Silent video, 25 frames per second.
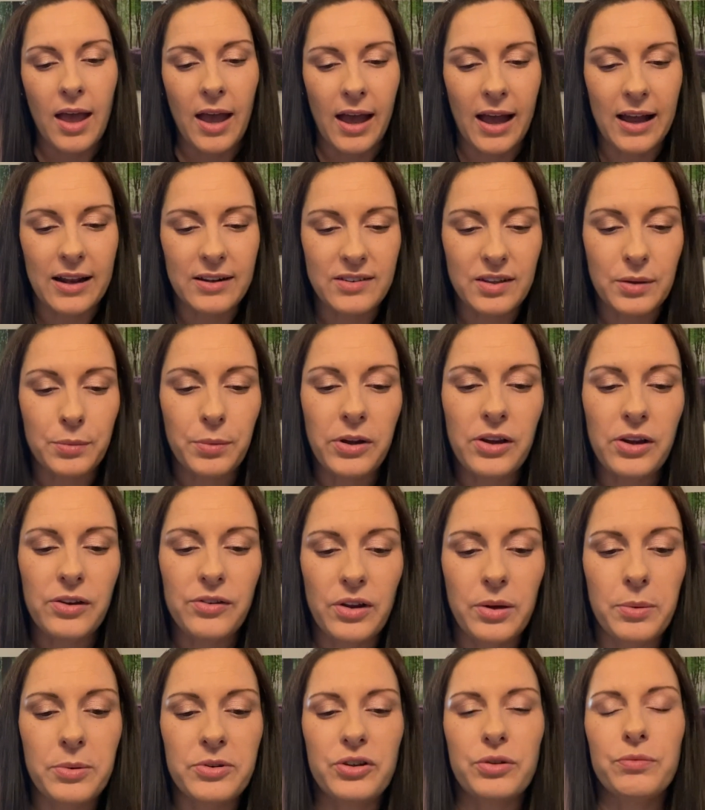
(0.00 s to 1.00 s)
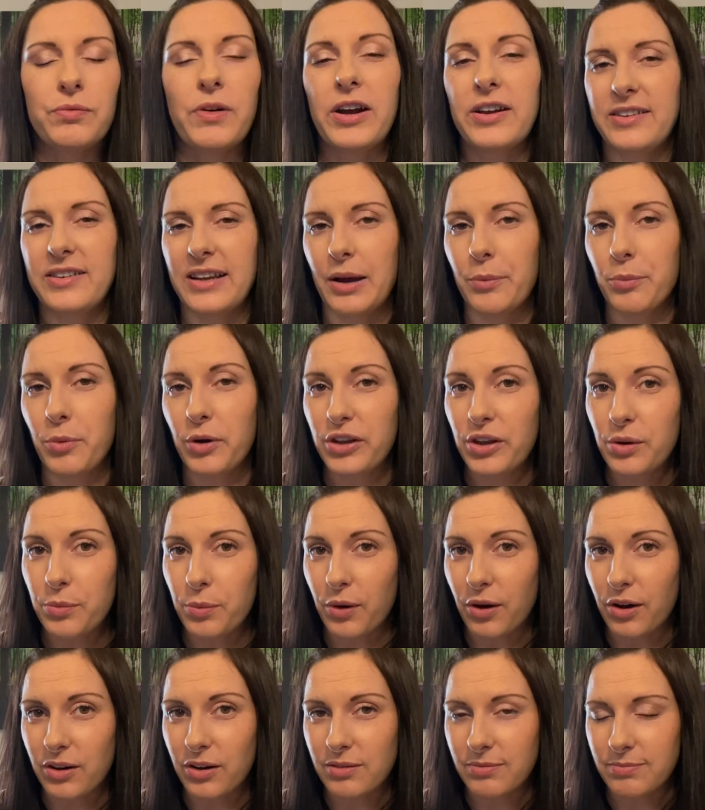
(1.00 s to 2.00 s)
And so what you do is you write down what you
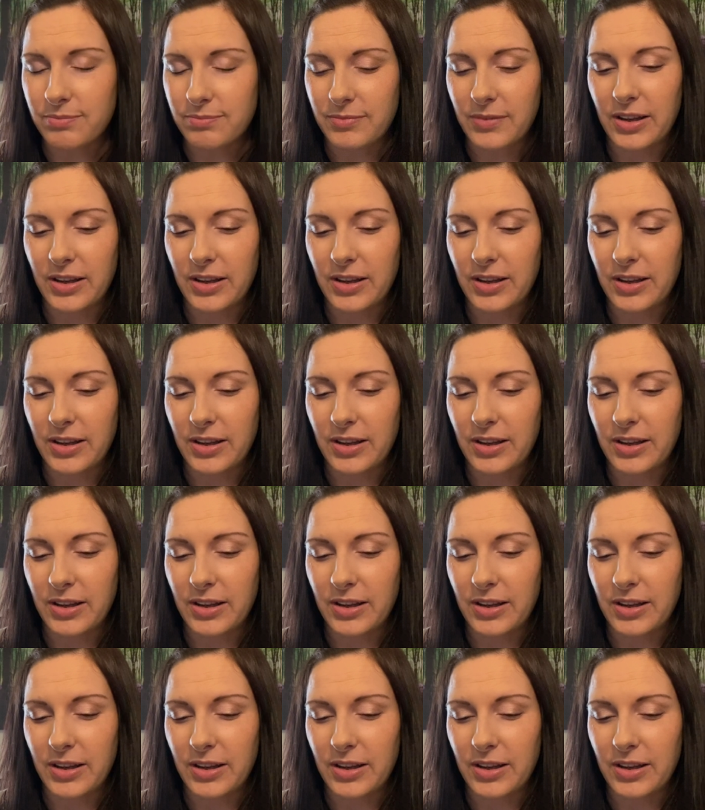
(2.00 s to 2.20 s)
want.